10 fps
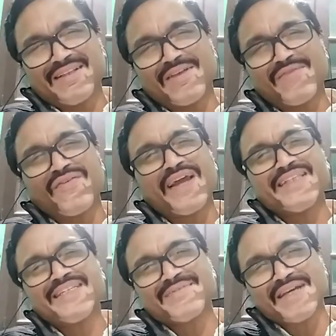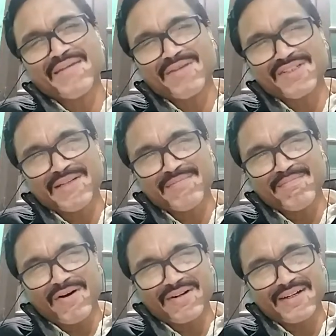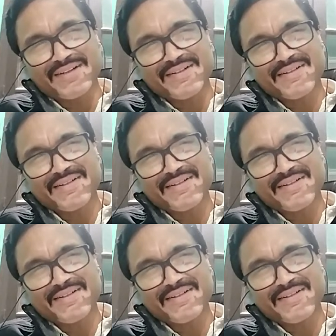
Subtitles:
The faith is very much important.